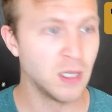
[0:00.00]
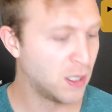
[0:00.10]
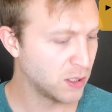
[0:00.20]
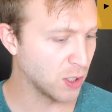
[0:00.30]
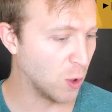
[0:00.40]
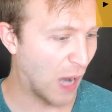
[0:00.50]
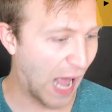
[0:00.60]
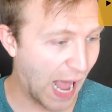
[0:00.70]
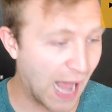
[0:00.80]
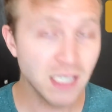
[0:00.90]
So
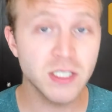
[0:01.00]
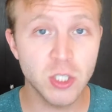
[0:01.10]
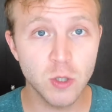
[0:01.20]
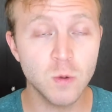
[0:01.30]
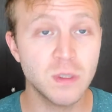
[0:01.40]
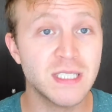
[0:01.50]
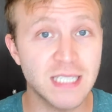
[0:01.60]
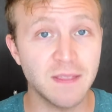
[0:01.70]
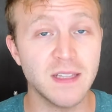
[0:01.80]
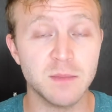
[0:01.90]
as you
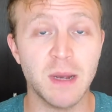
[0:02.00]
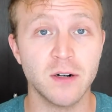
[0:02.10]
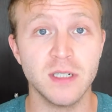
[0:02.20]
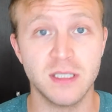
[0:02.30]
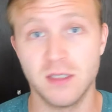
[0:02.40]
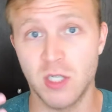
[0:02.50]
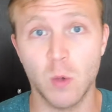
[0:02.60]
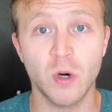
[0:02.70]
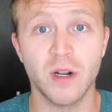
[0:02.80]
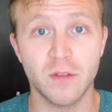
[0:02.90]
set these boundaries and start
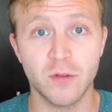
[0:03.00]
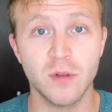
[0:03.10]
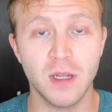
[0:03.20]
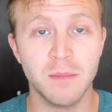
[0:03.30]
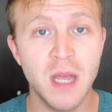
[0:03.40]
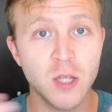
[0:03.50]
working through them,